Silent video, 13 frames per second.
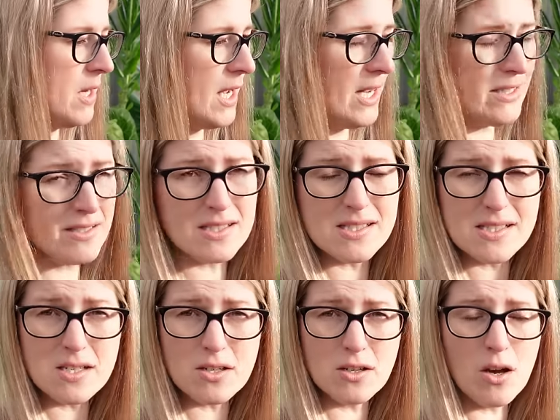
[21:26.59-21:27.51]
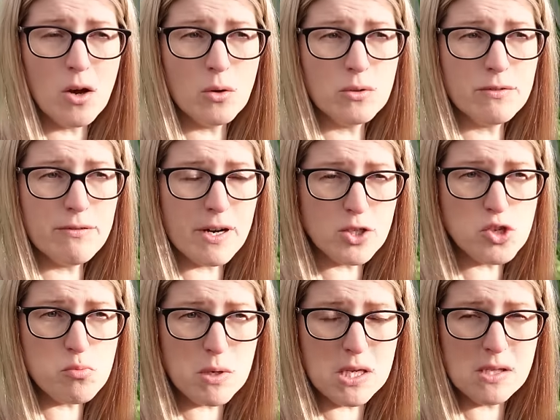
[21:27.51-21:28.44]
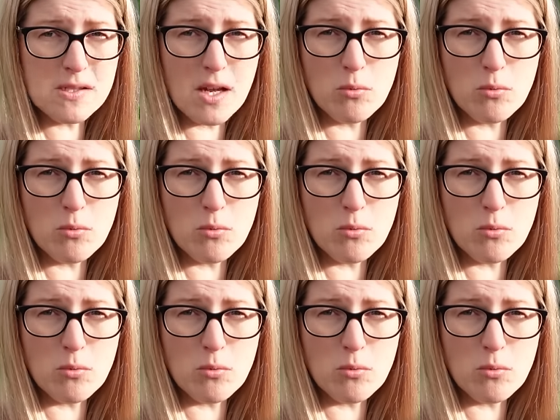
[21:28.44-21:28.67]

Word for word: And considering how the French beans,